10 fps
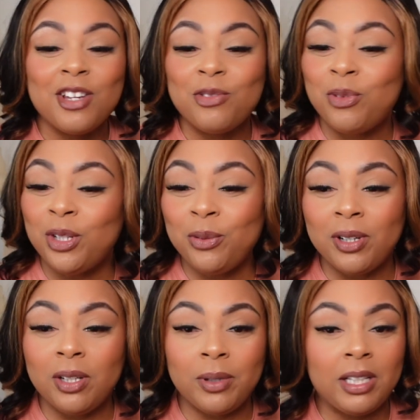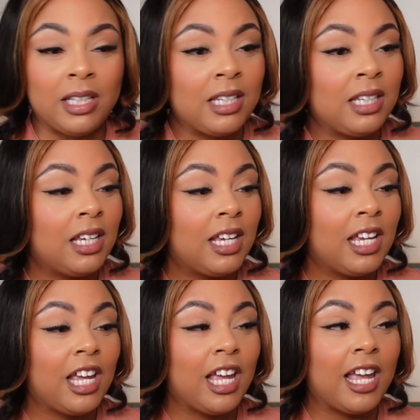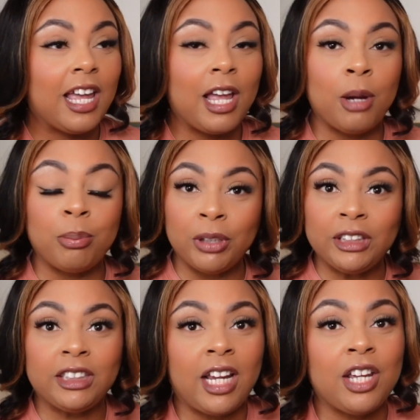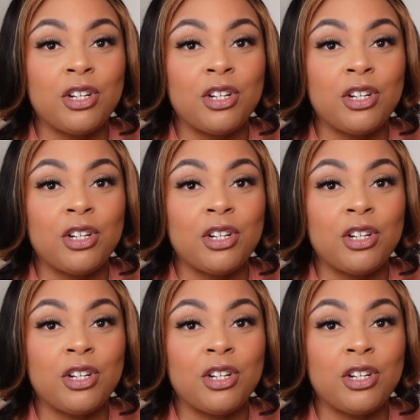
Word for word: really, really, really appreciate